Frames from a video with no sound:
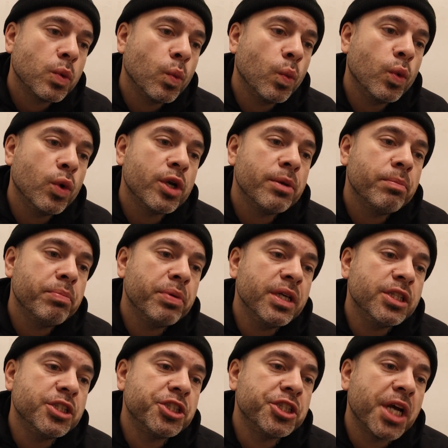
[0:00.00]
wouldn't
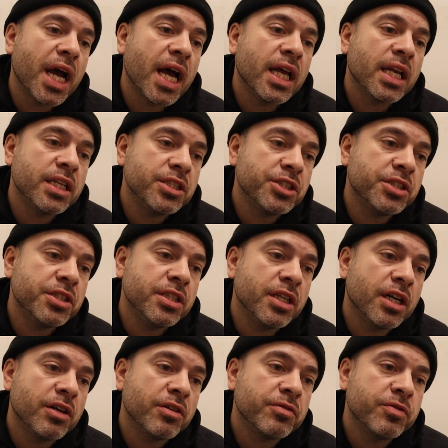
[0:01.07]
be challenged
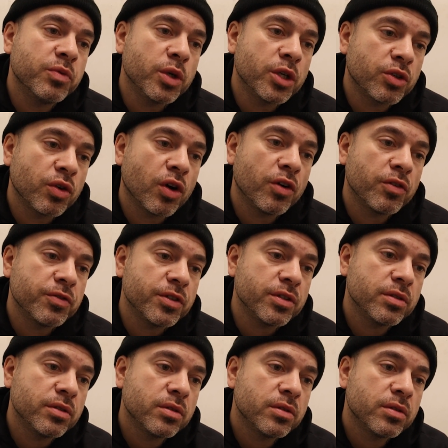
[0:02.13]
enough with Crawford.